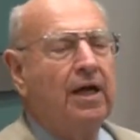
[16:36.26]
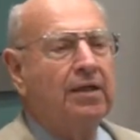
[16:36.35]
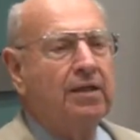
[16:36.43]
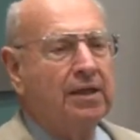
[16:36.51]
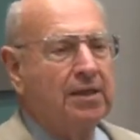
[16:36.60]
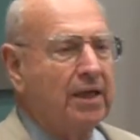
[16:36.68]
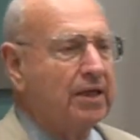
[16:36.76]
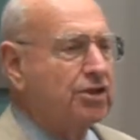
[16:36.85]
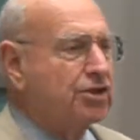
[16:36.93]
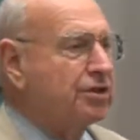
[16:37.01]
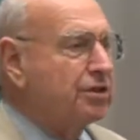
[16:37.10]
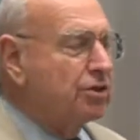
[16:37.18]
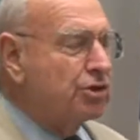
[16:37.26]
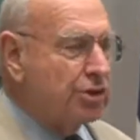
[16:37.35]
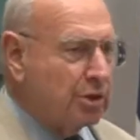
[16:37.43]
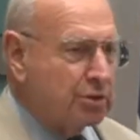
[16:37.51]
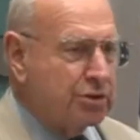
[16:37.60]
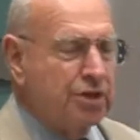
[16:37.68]
And the election
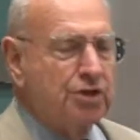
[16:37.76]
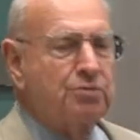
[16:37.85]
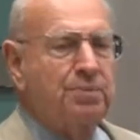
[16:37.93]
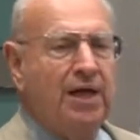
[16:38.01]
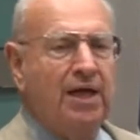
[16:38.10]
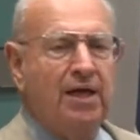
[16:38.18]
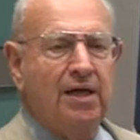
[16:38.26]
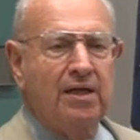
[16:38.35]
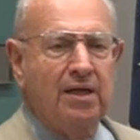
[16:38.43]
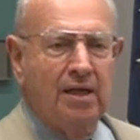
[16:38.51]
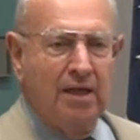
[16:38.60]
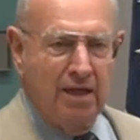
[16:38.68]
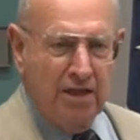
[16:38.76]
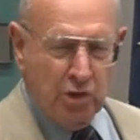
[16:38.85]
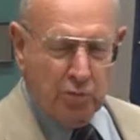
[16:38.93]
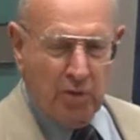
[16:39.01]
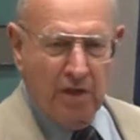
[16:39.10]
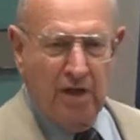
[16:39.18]
chose this man, and
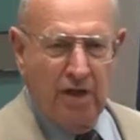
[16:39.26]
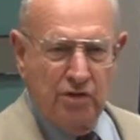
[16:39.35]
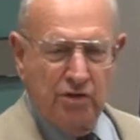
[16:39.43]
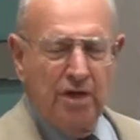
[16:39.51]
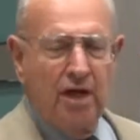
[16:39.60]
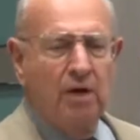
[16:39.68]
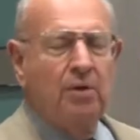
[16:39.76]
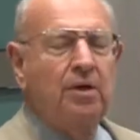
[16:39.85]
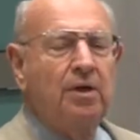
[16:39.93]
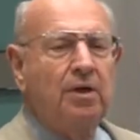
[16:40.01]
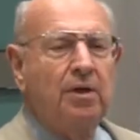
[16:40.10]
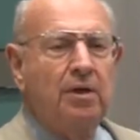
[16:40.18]
he's now